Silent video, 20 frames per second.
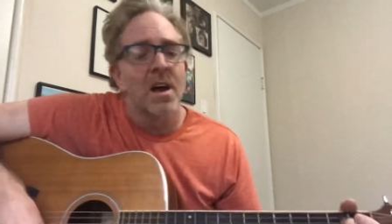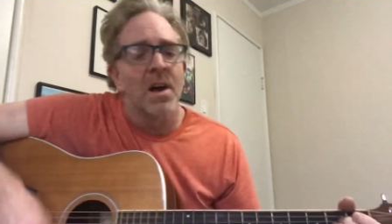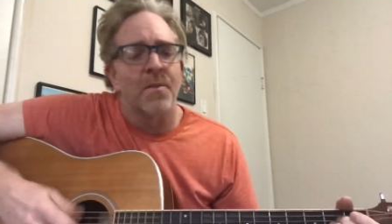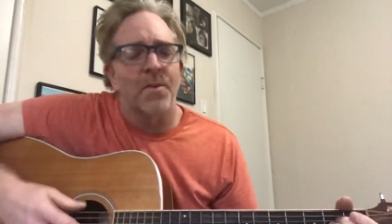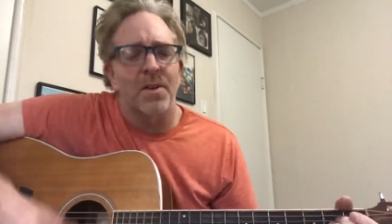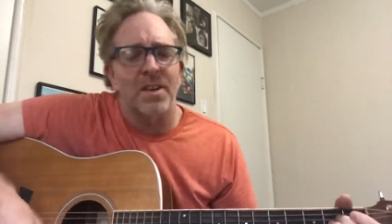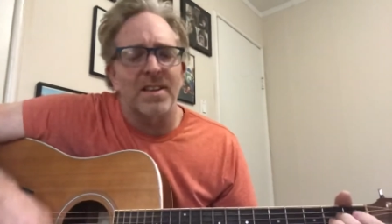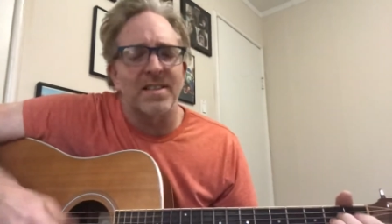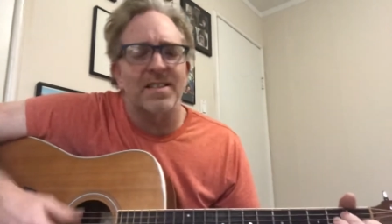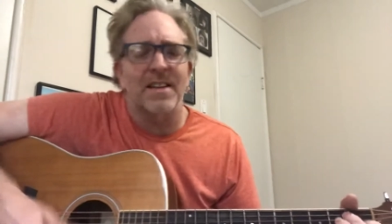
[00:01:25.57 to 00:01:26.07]

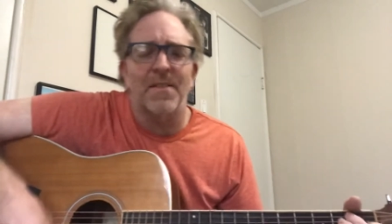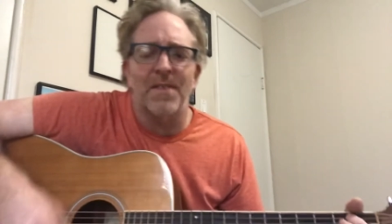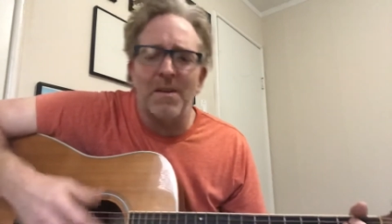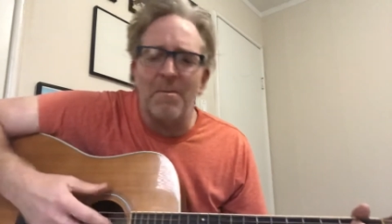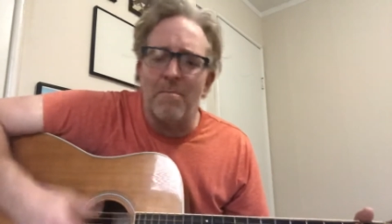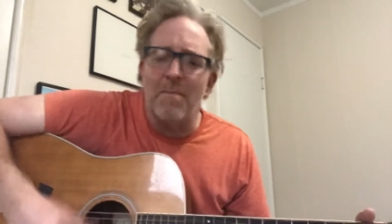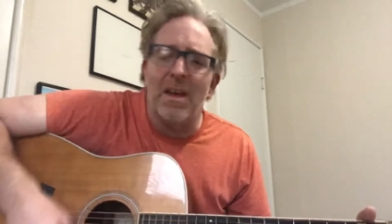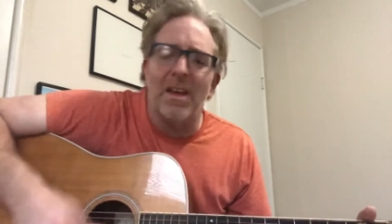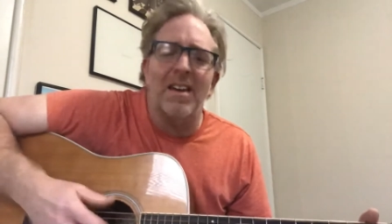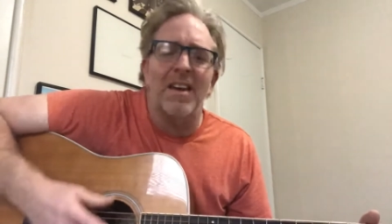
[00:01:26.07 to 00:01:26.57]
For the 70
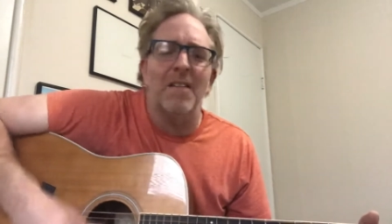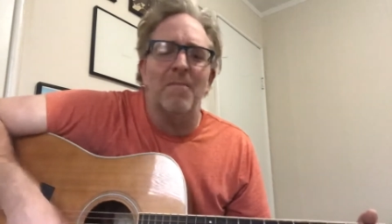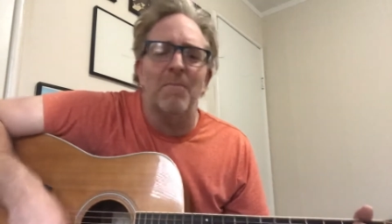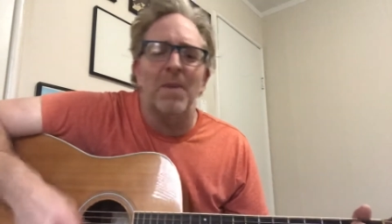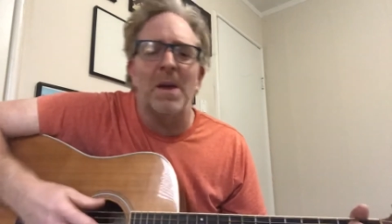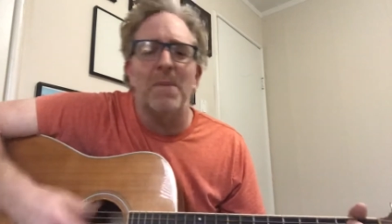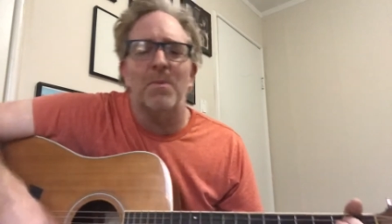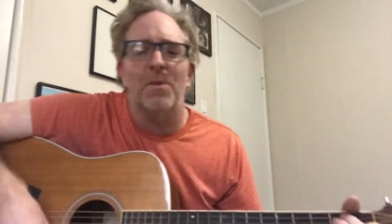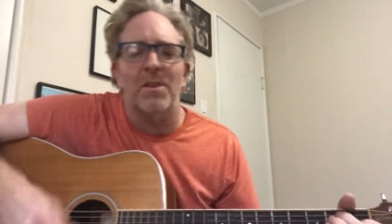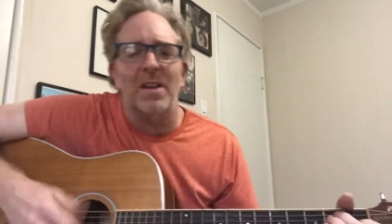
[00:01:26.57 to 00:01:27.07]
million
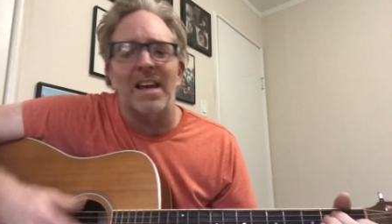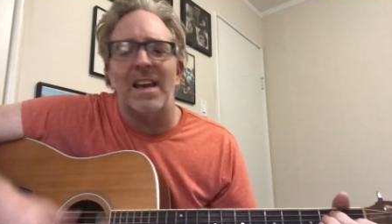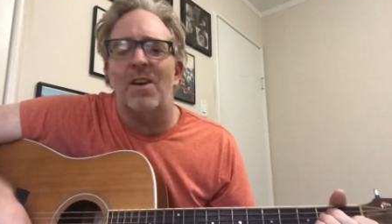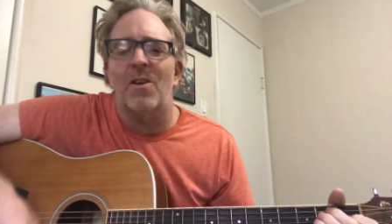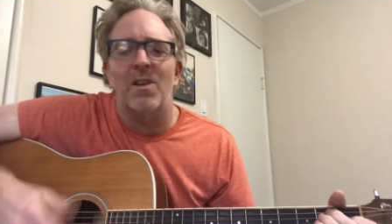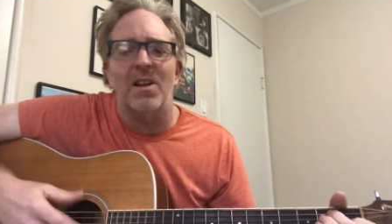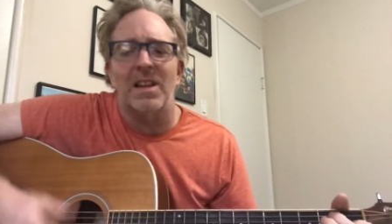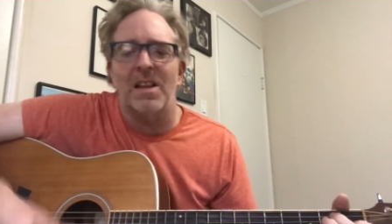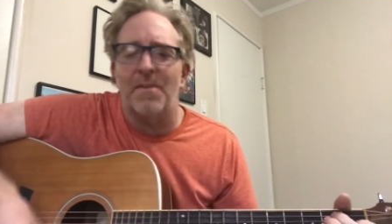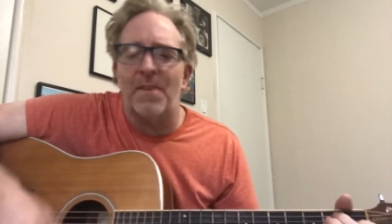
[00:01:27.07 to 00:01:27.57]
people eager
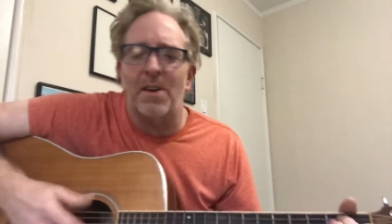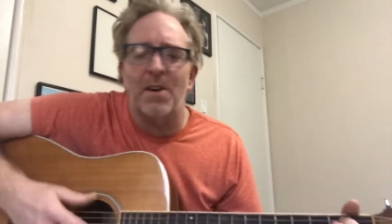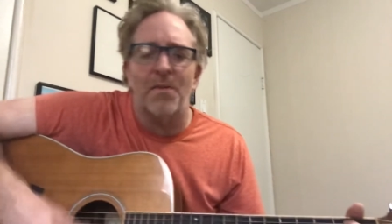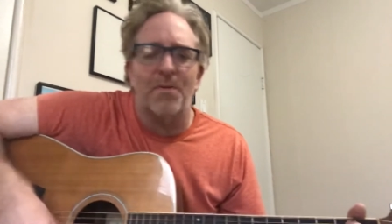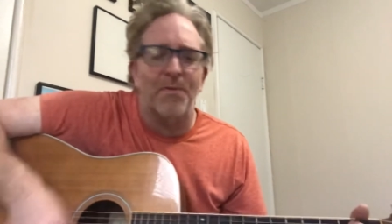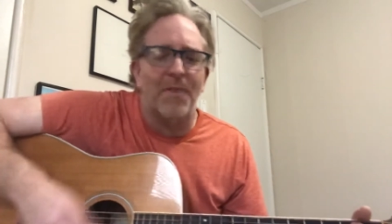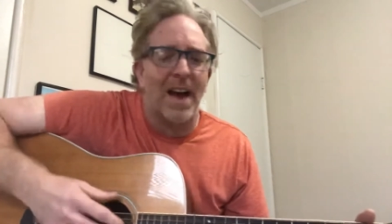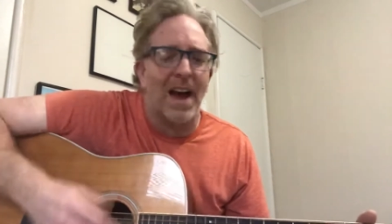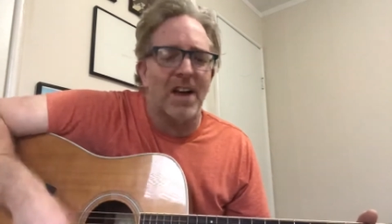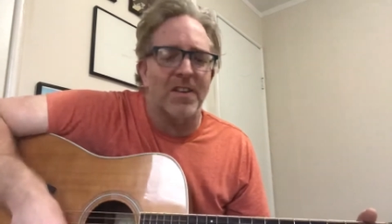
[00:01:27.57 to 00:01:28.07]
to live under
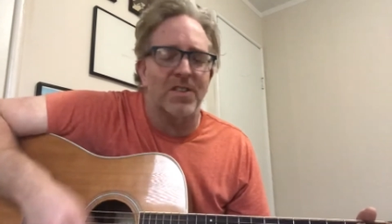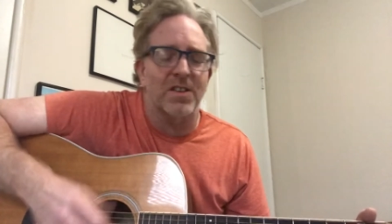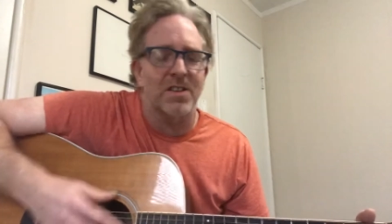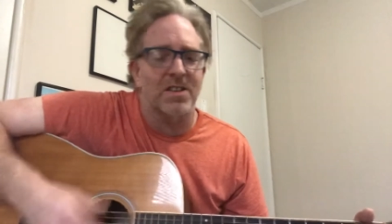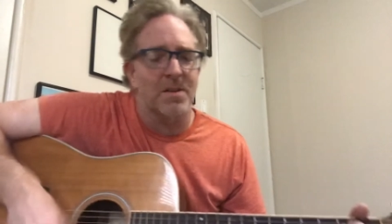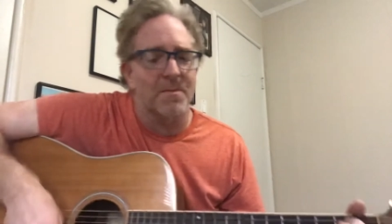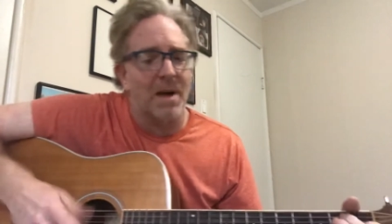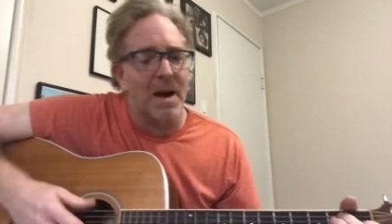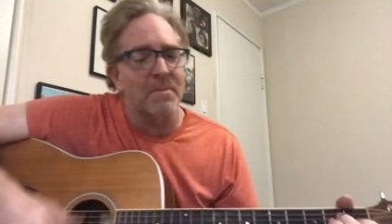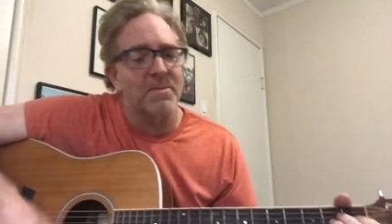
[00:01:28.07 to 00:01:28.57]

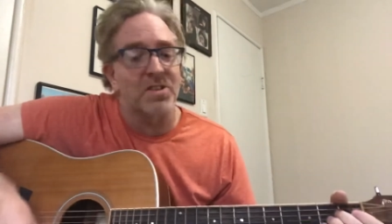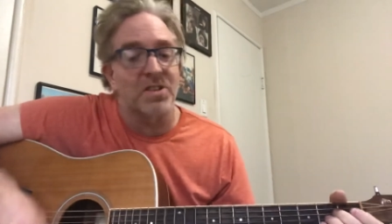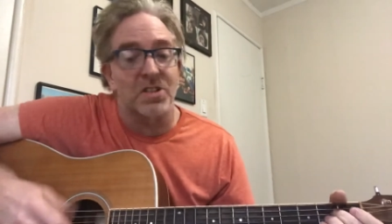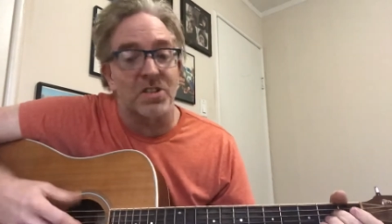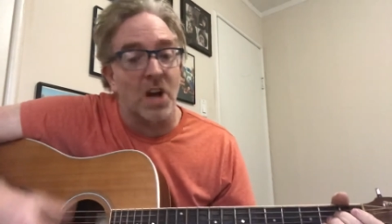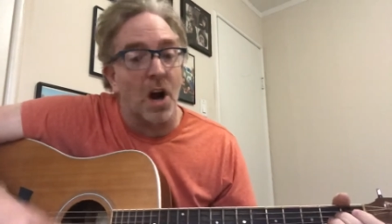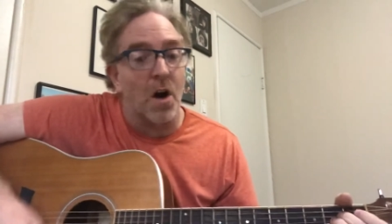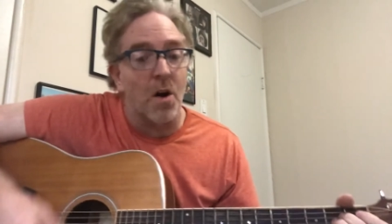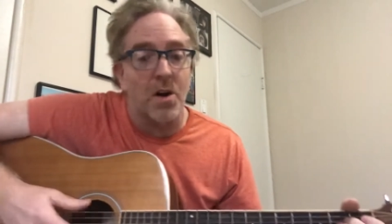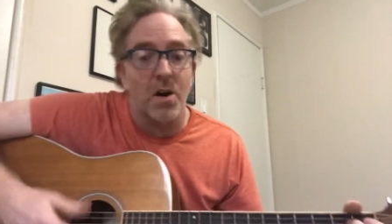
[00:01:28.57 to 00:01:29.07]
fascism, I'm
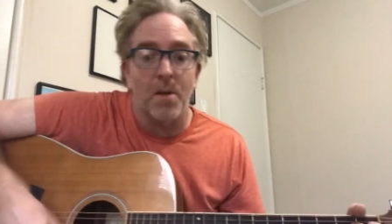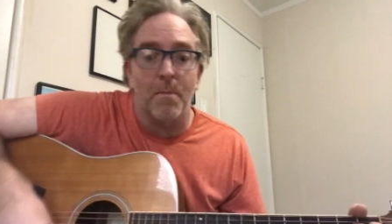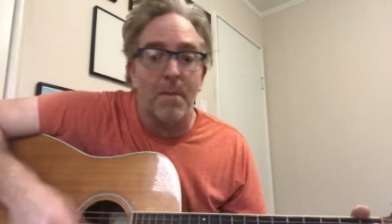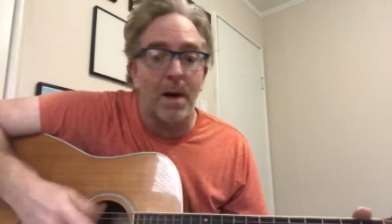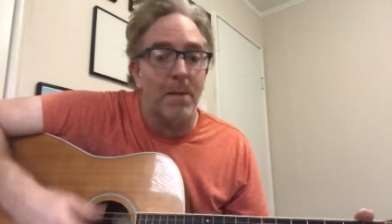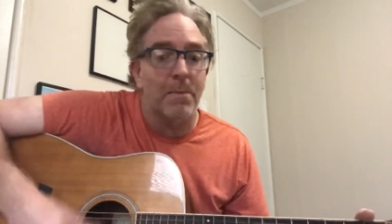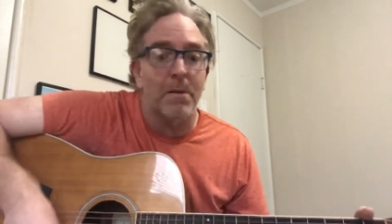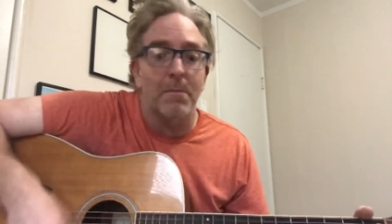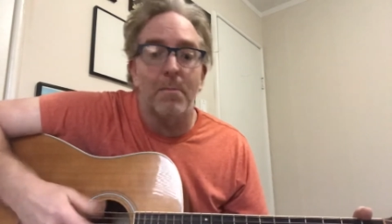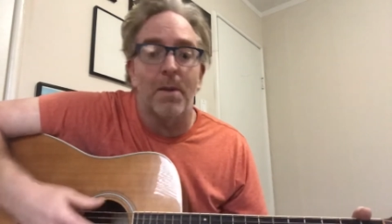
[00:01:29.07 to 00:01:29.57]
sorry your
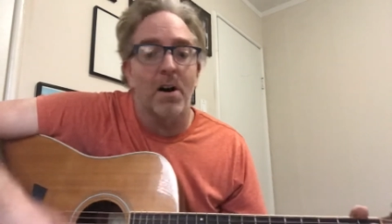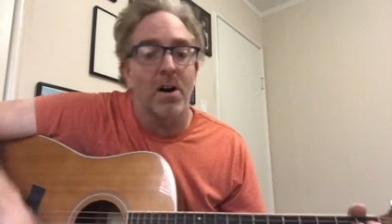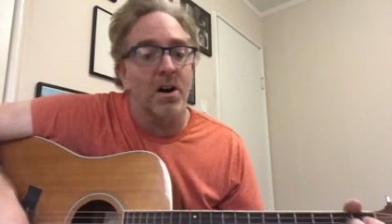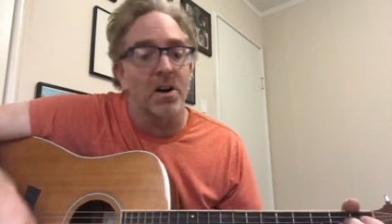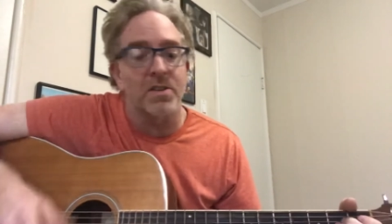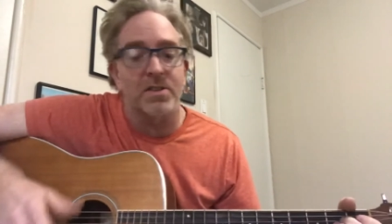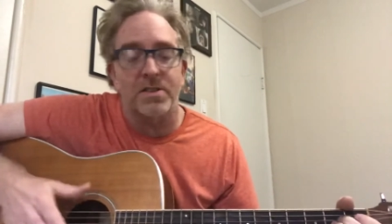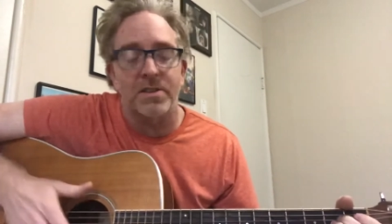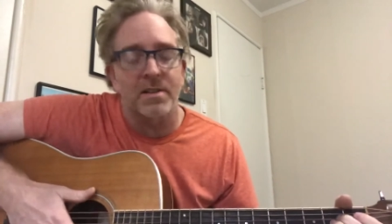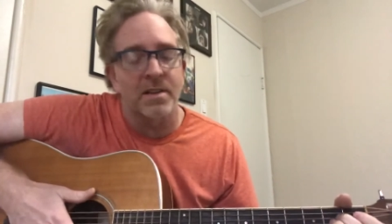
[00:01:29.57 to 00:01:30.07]
bubble
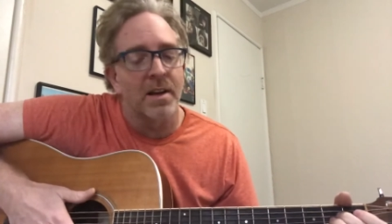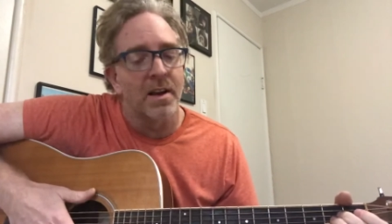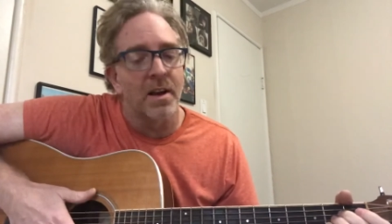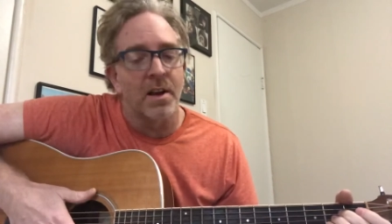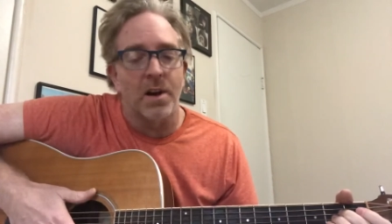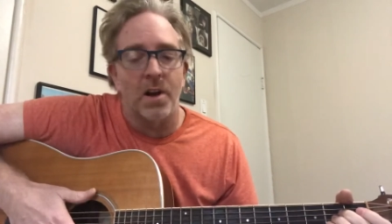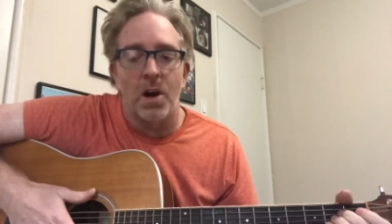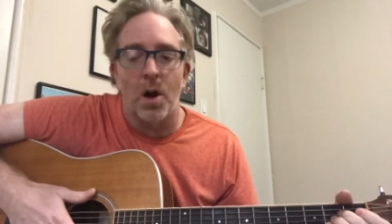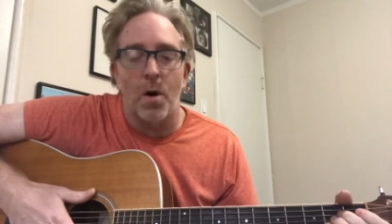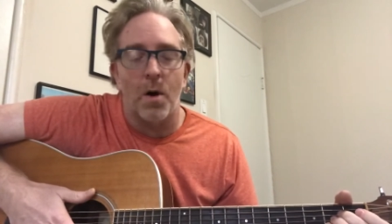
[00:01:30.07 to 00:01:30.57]
burst.
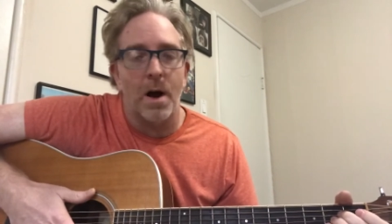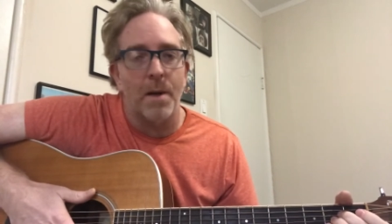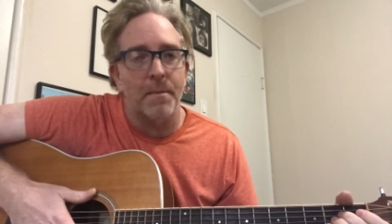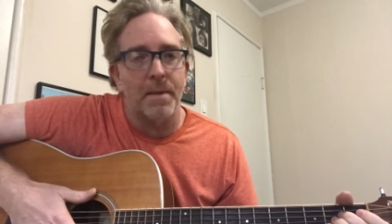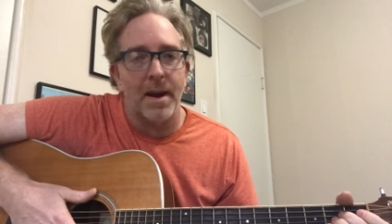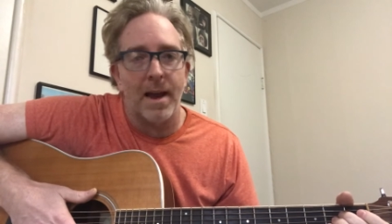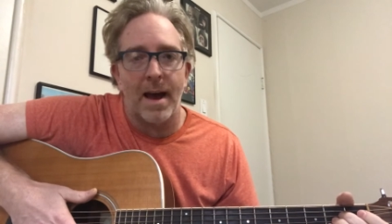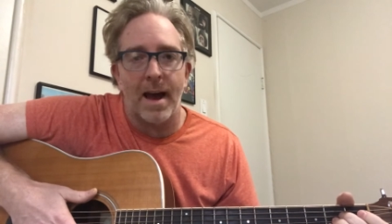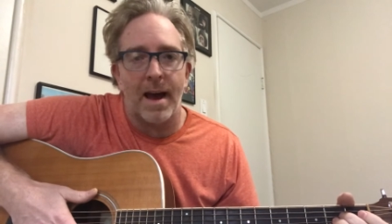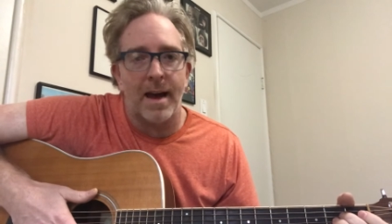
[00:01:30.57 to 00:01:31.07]
No, I'm
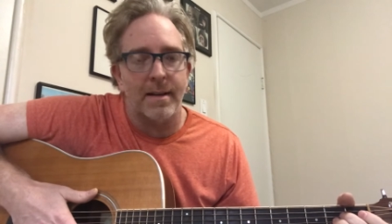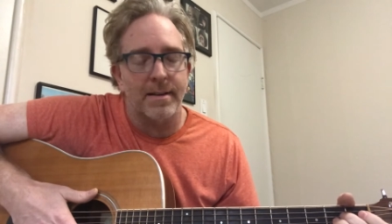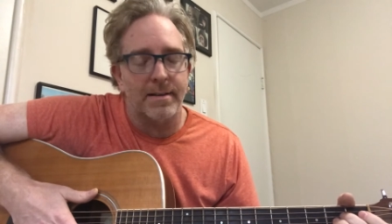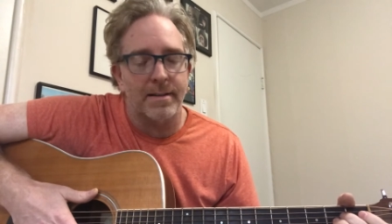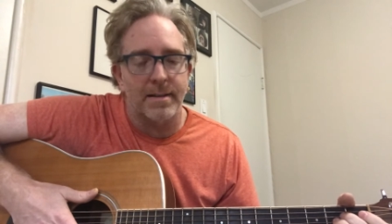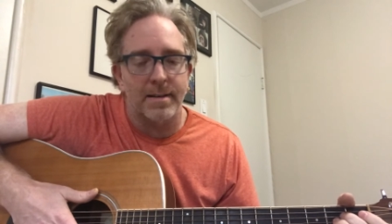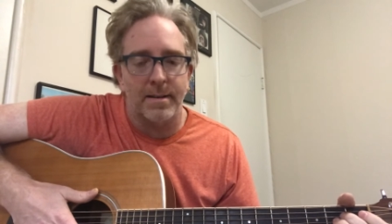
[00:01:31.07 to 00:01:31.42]
not.